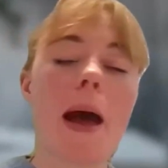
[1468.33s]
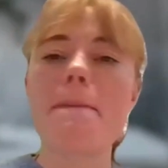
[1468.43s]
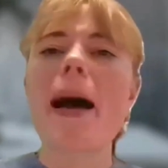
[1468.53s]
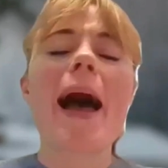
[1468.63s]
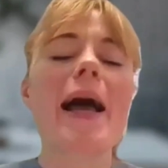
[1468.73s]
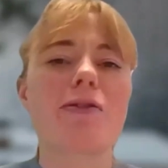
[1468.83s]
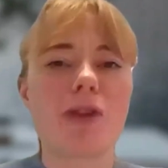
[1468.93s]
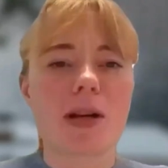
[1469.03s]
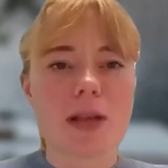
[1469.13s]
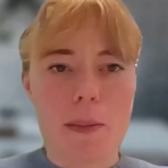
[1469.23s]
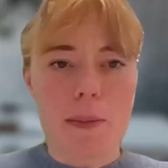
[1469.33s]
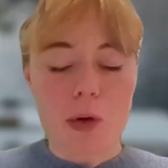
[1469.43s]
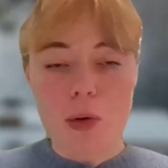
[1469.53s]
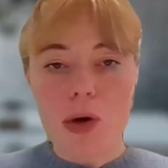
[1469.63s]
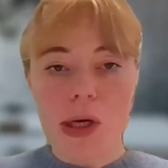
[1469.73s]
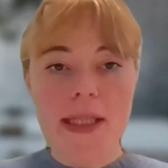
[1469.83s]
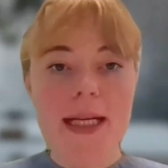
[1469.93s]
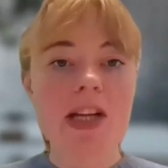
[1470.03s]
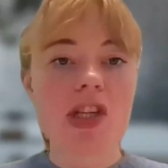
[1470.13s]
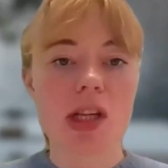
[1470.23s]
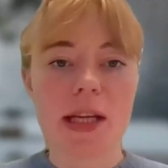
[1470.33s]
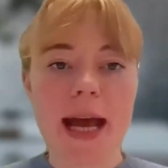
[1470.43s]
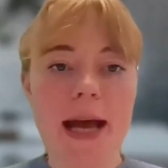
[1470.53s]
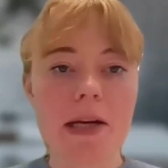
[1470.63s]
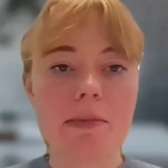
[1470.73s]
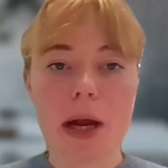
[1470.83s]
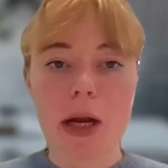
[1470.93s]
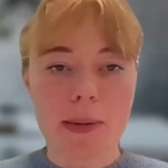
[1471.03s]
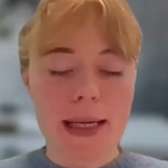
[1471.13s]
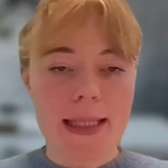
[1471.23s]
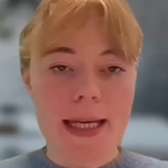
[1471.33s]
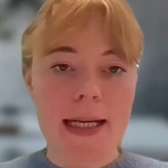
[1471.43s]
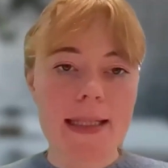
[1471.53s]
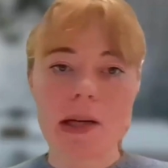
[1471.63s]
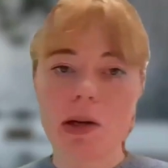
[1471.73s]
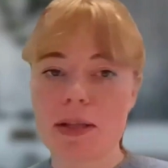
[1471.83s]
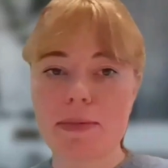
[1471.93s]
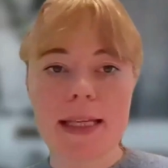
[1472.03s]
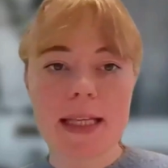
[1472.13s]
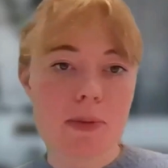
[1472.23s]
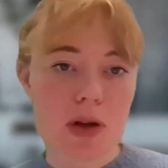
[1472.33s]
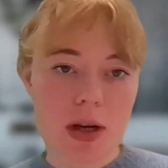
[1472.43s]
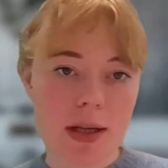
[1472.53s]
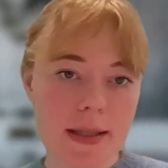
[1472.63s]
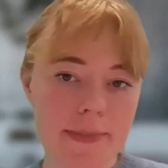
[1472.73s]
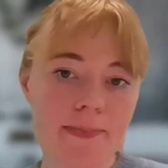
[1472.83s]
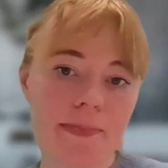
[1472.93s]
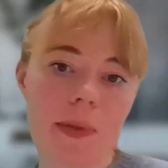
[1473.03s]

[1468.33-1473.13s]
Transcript: ban, for example, on intentionally added microplastics in cosmetic products.